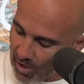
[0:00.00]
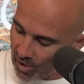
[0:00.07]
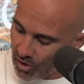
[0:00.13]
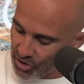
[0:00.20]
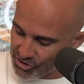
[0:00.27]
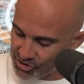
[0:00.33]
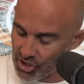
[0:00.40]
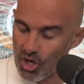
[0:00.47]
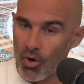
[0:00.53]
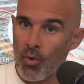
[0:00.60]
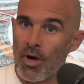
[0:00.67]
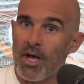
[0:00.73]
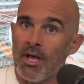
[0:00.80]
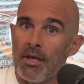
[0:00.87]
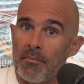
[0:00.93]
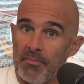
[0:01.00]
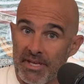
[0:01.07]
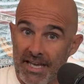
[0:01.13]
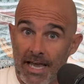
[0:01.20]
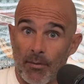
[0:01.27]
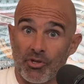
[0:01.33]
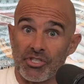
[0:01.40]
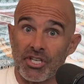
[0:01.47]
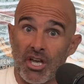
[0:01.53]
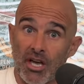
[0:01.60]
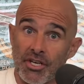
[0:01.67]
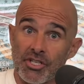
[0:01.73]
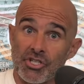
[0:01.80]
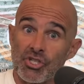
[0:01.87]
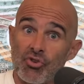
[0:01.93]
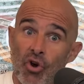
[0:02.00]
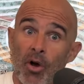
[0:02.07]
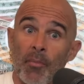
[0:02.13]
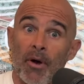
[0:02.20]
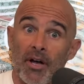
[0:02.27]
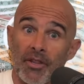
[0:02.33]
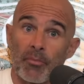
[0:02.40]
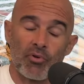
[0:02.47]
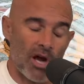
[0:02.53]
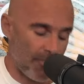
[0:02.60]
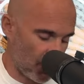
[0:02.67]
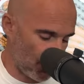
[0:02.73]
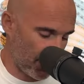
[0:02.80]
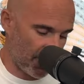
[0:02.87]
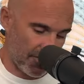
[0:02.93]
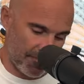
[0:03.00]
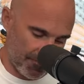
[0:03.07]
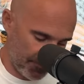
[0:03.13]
also being able to kind of strum on the proper rhythm.